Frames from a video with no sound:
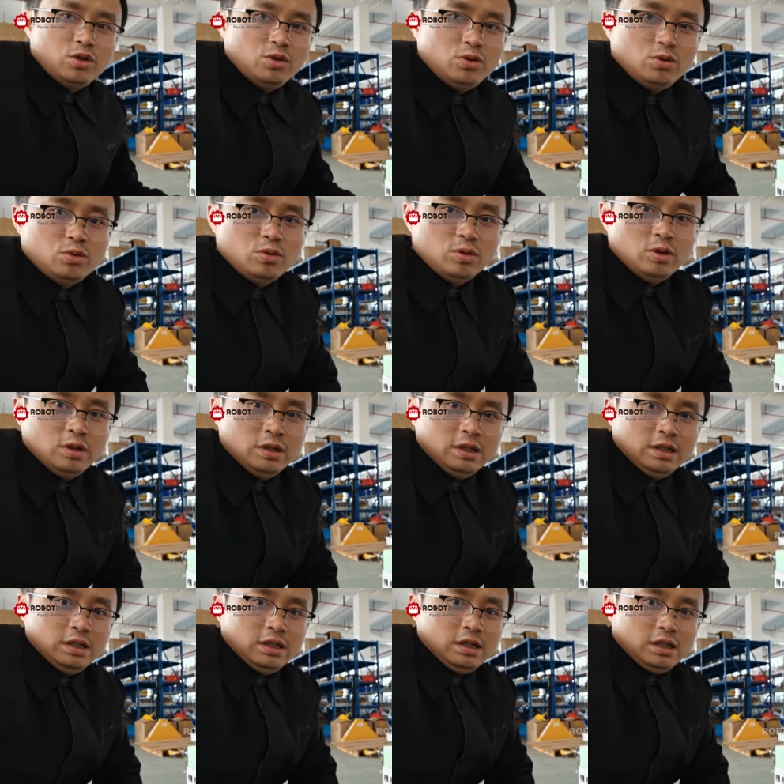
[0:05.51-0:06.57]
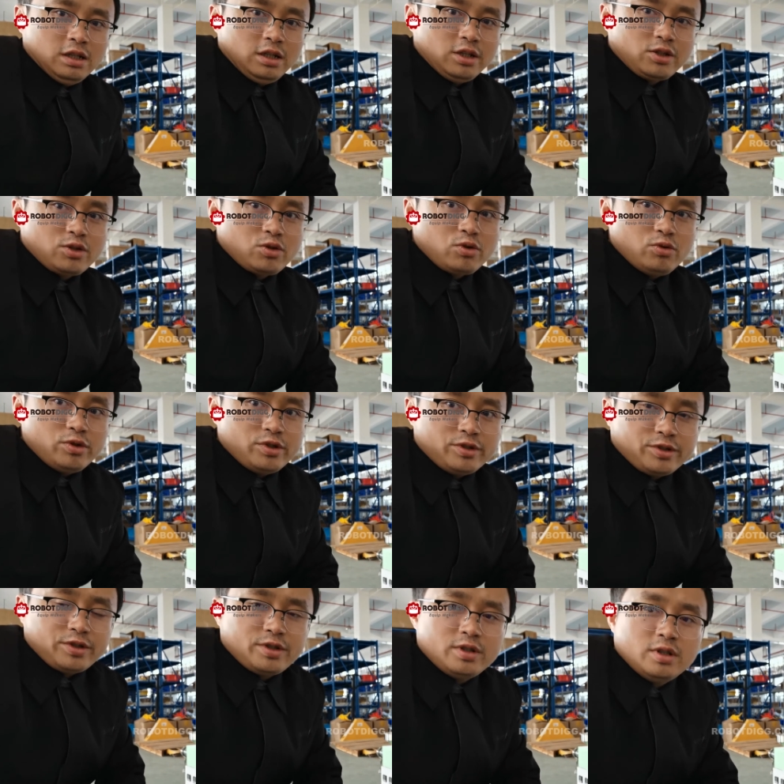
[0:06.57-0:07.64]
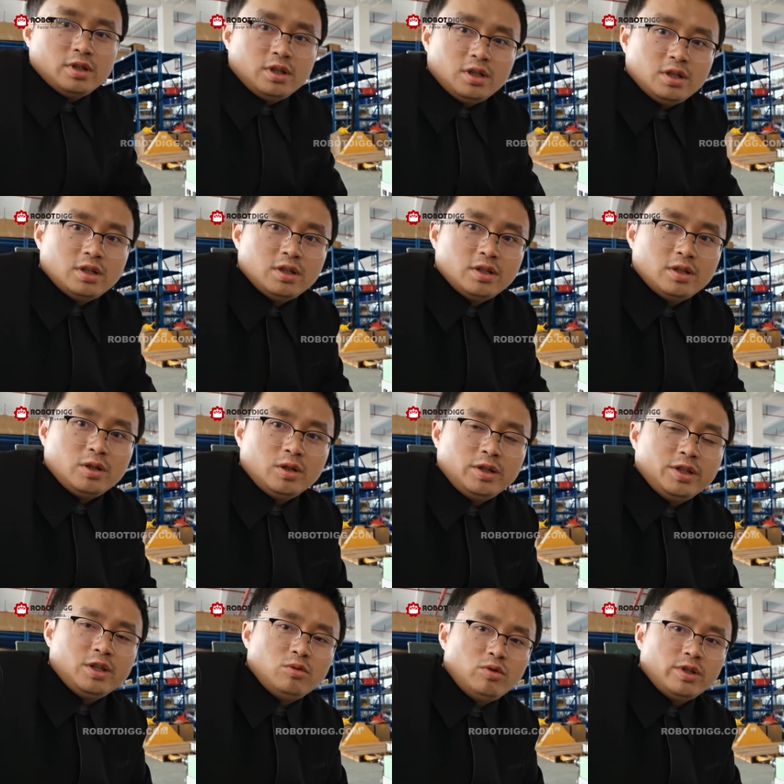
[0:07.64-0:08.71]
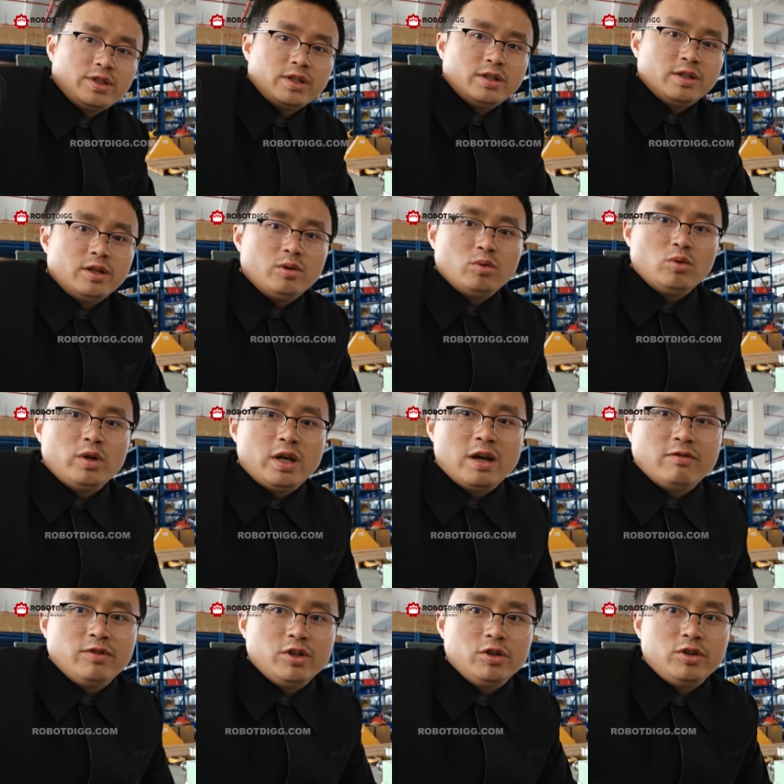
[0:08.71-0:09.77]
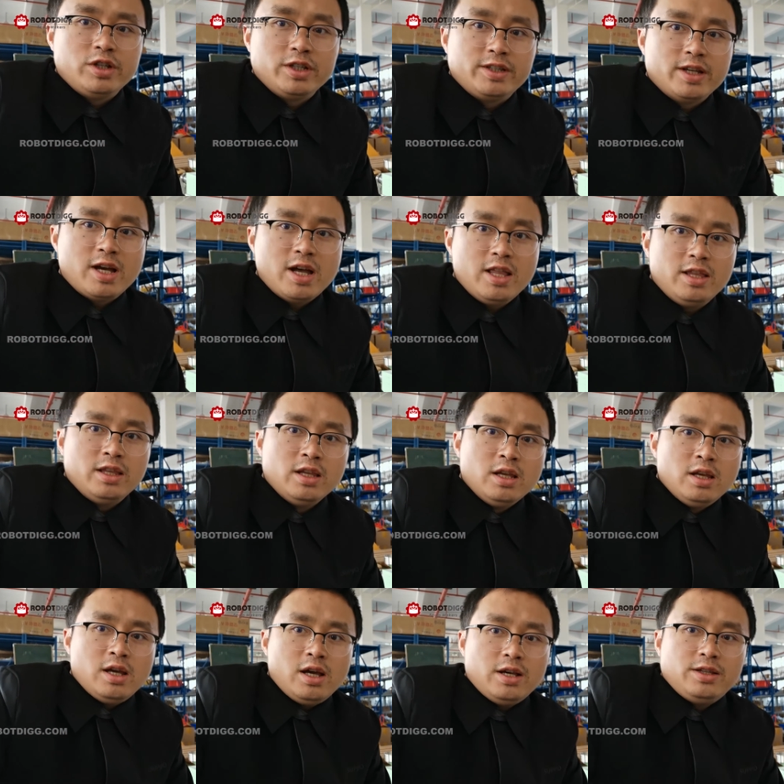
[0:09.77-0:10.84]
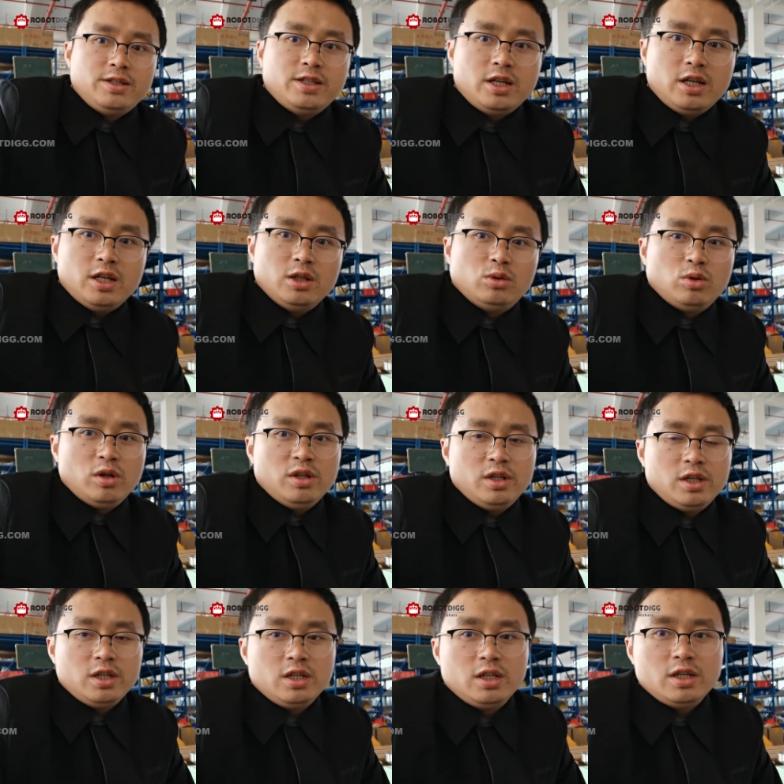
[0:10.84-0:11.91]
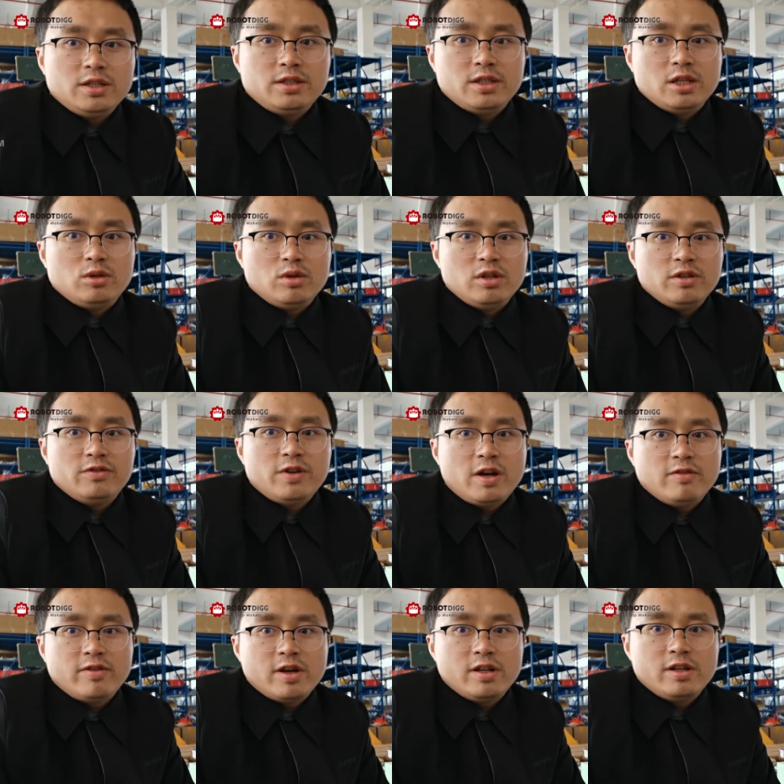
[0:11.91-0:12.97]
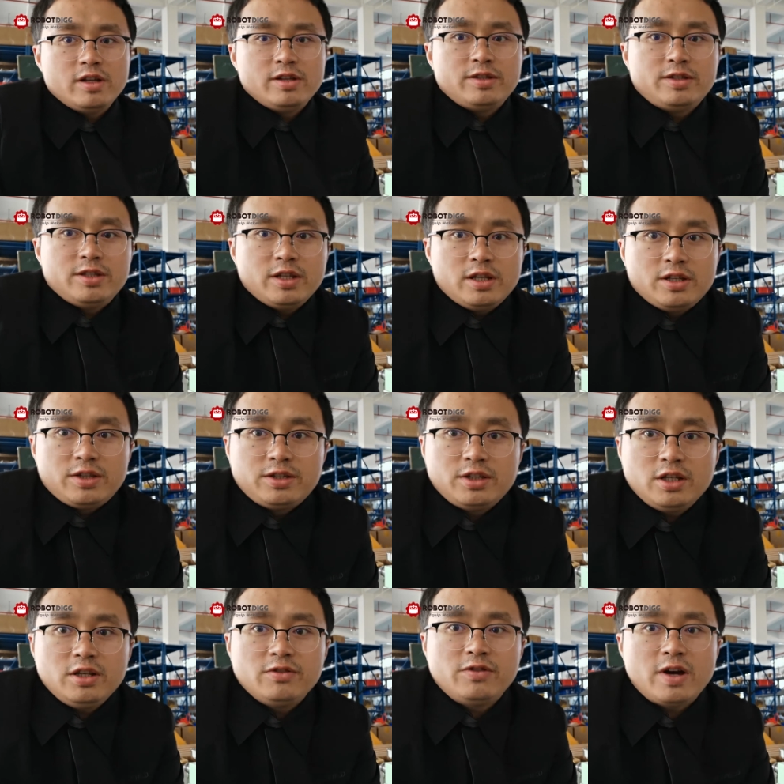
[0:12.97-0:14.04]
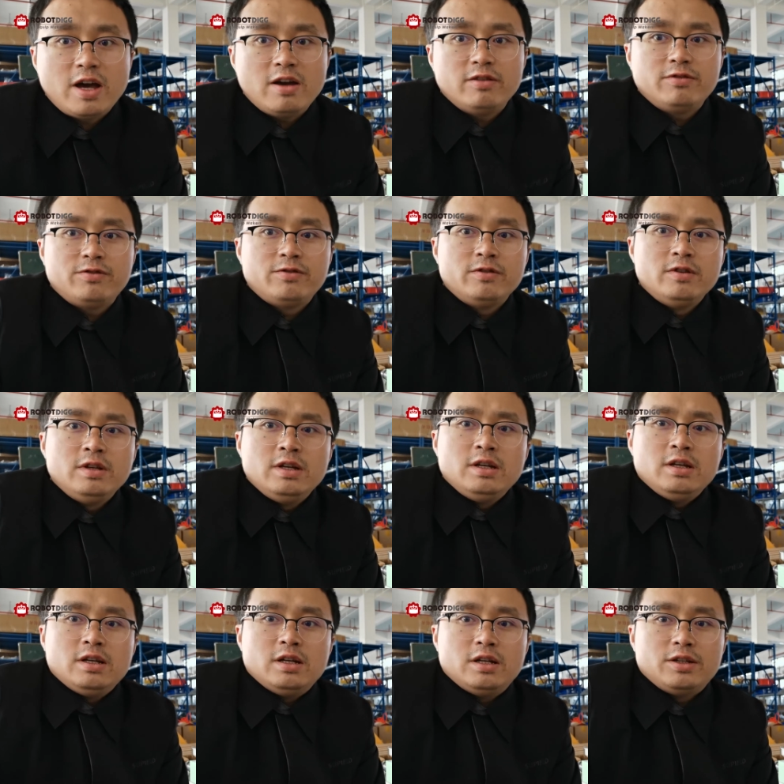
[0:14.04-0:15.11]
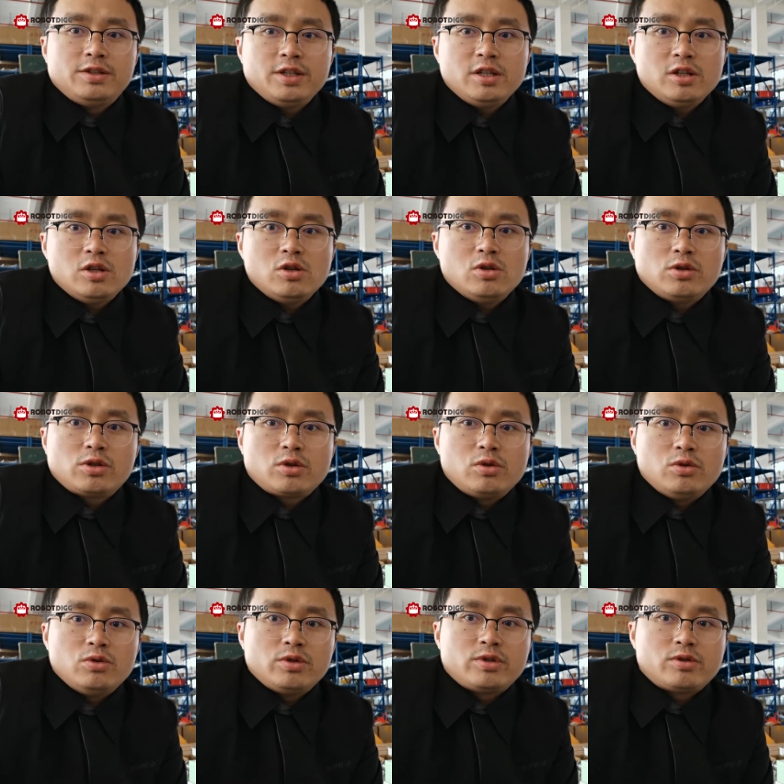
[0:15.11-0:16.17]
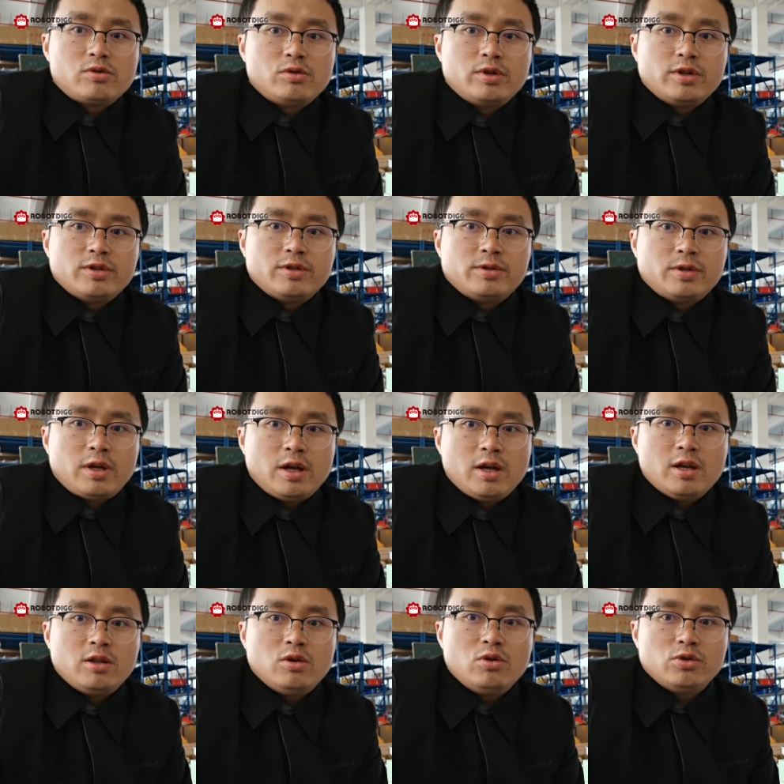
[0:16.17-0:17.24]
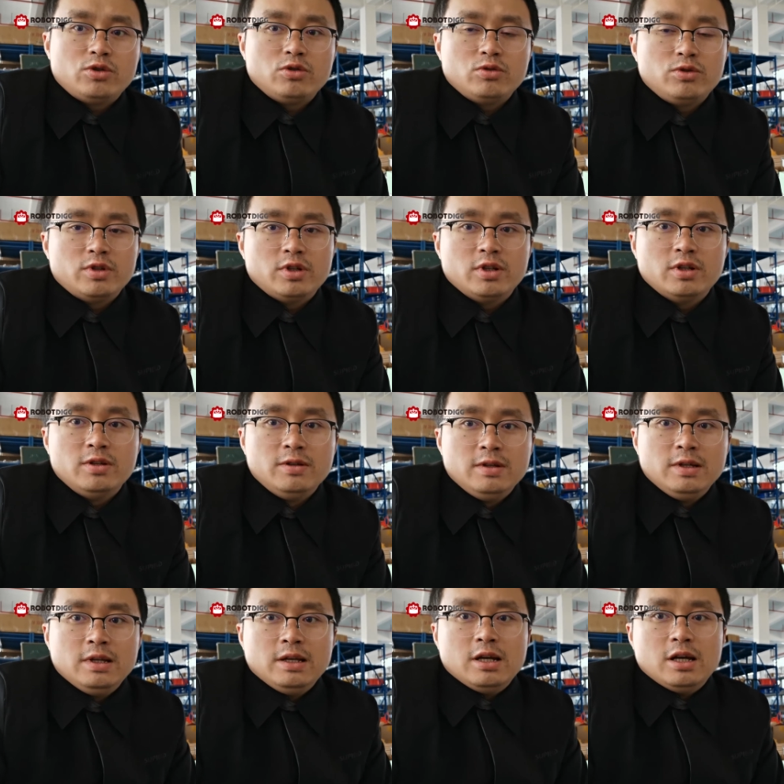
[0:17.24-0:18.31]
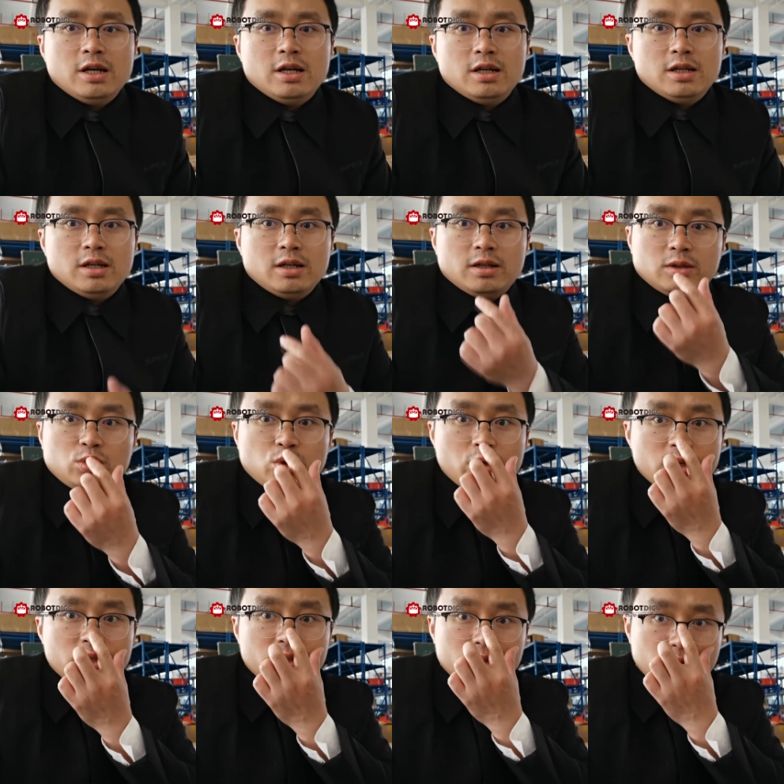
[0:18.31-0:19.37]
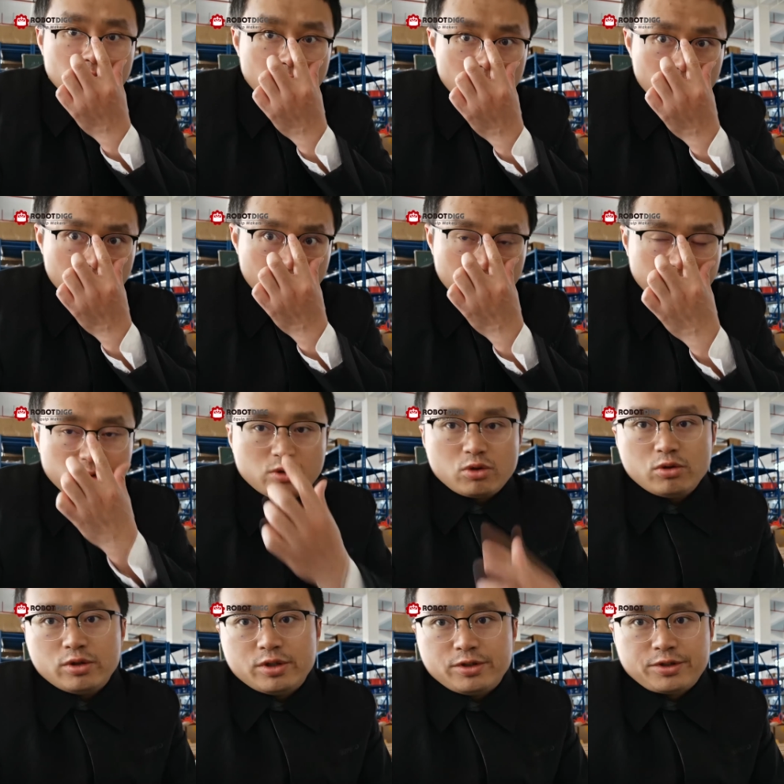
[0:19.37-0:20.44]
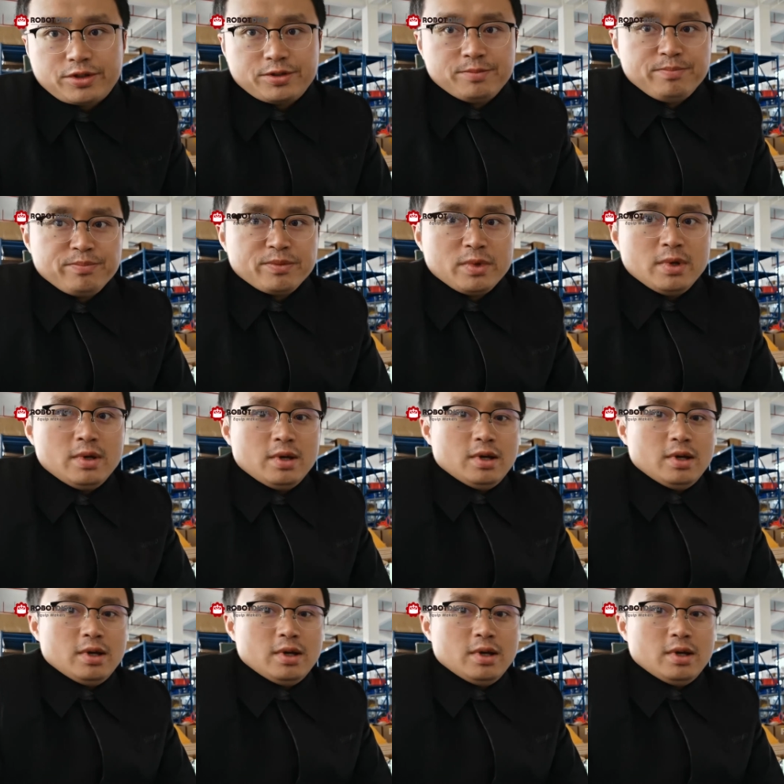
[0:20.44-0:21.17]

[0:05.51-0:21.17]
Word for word: are two uh, extruders. Uh, in recently, we have new design SJ20, SJ25, and SJ35 uh, single screw extruders, and also the uh, twin screw extruders.